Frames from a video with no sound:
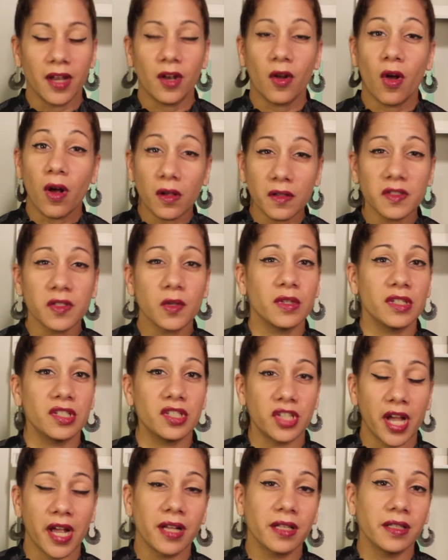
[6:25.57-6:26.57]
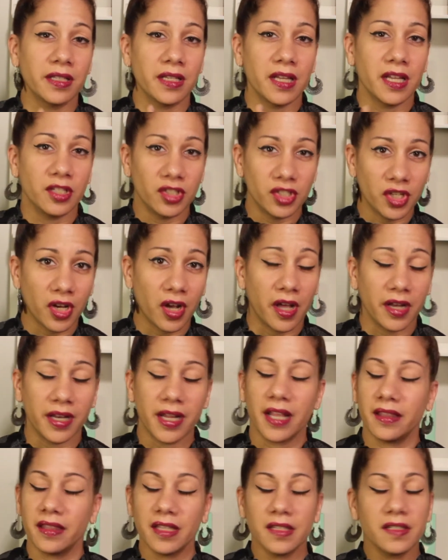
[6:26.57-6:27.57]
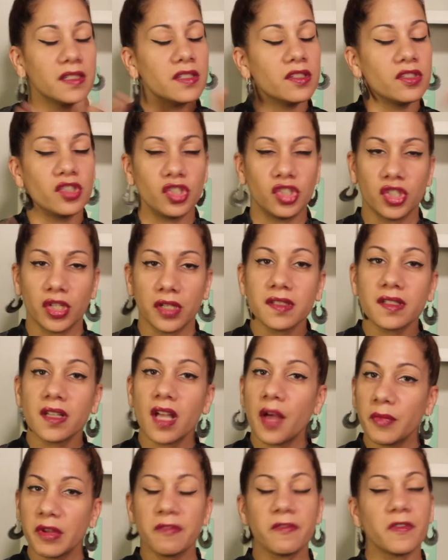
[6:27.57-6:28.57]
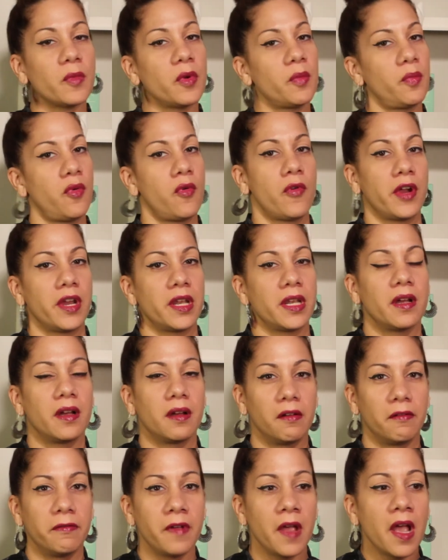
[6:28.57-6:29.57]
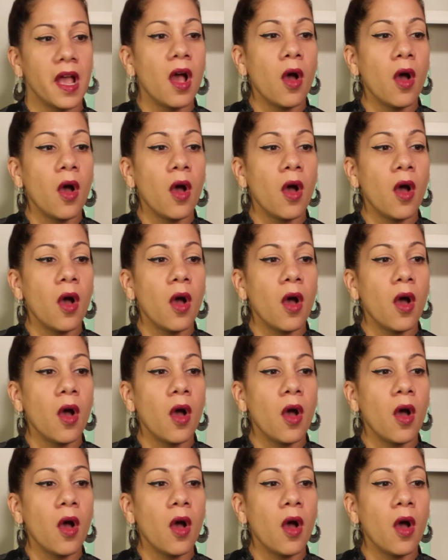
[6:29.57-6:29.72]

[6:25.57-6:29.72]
and also with Jacqueline and John, and this is just coming from a point of